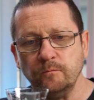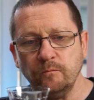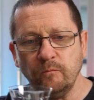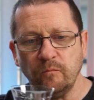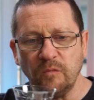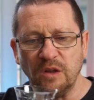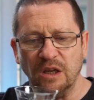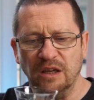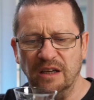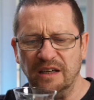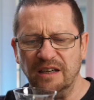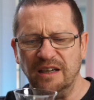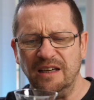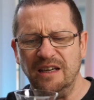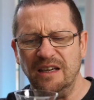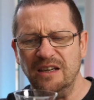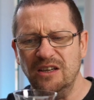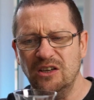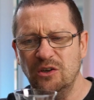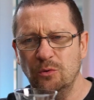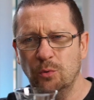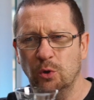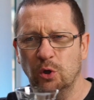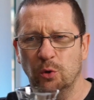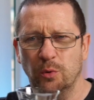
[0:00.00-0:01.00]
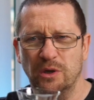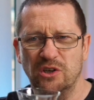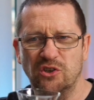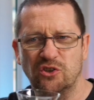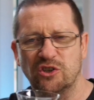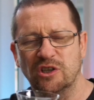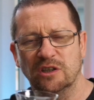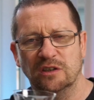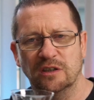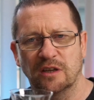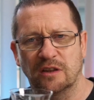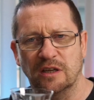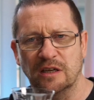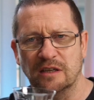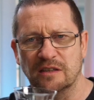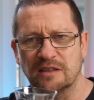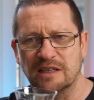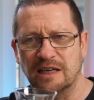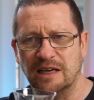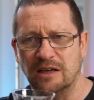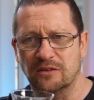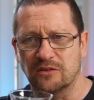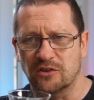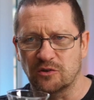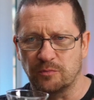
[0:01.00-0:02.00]
You always chill the thing
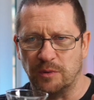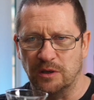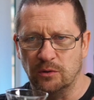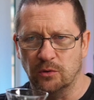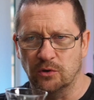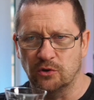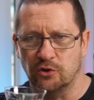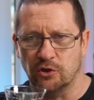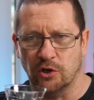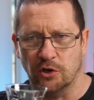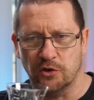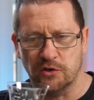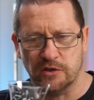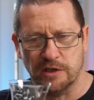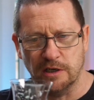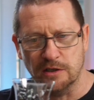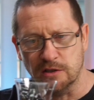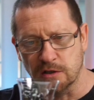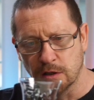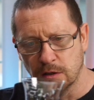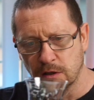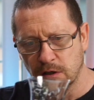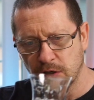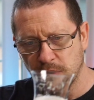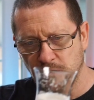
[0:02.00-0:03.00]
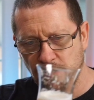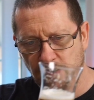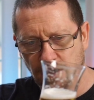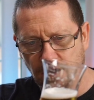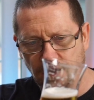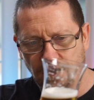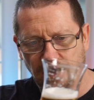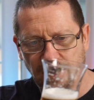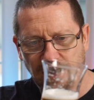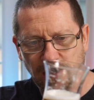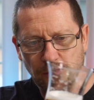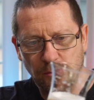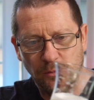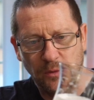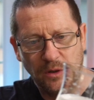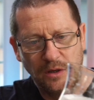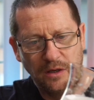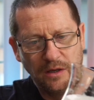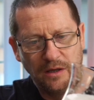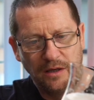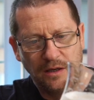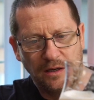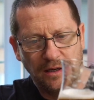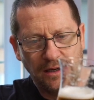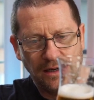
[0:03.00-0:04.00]
down, despite what Josh says.
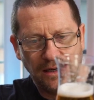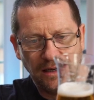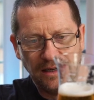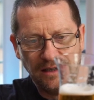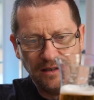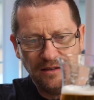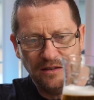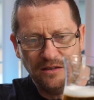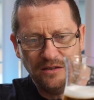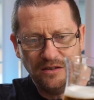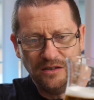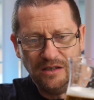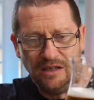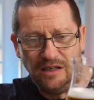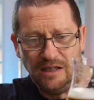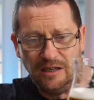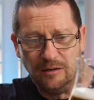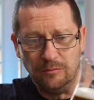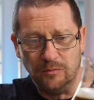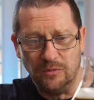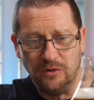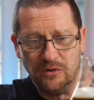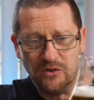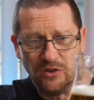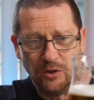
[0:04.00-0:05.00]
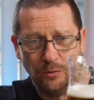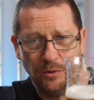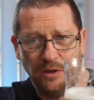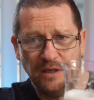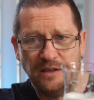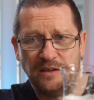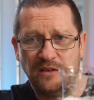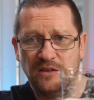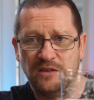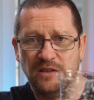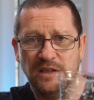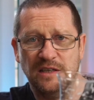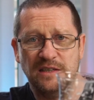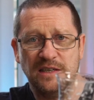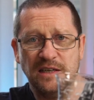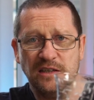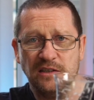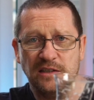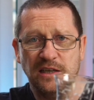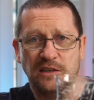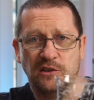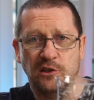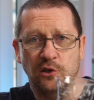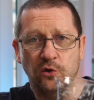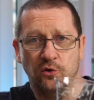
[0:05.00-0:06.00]
And yeah, so
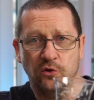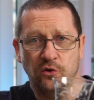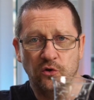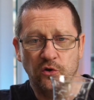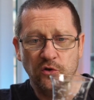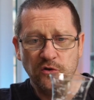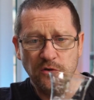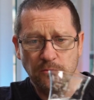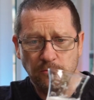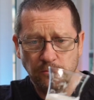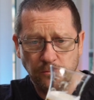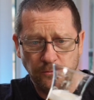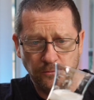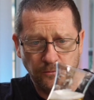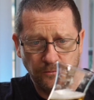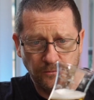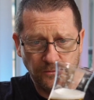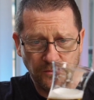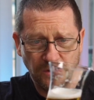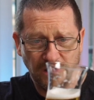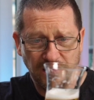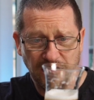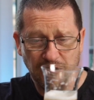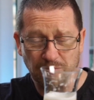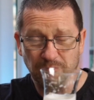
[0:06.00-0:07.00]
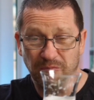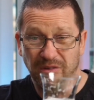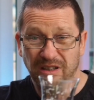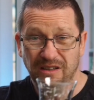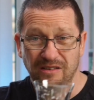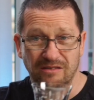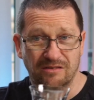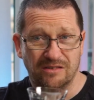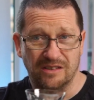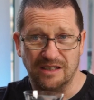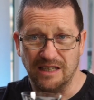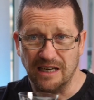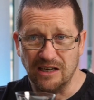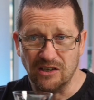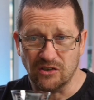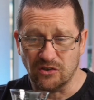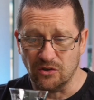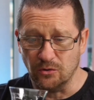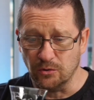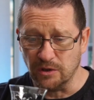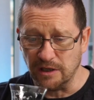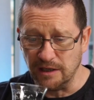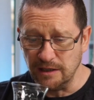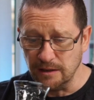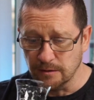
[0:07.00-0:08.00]
it's looking good. It tastes
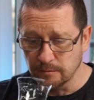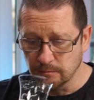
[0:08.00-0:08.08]
okay.